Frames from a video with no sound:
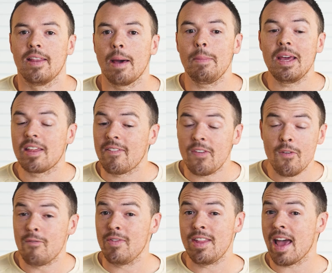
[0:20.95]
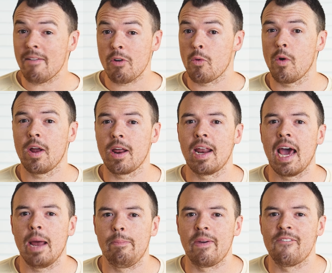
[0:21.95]
That means if you've never run an
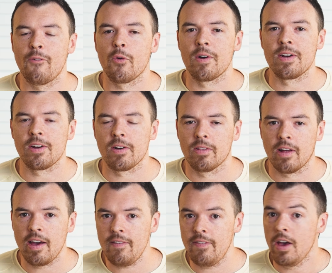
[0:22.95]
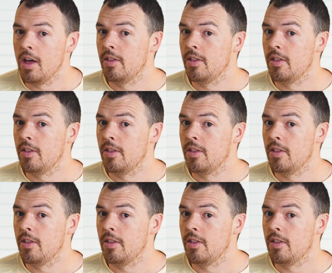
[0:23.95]
ad before in your life,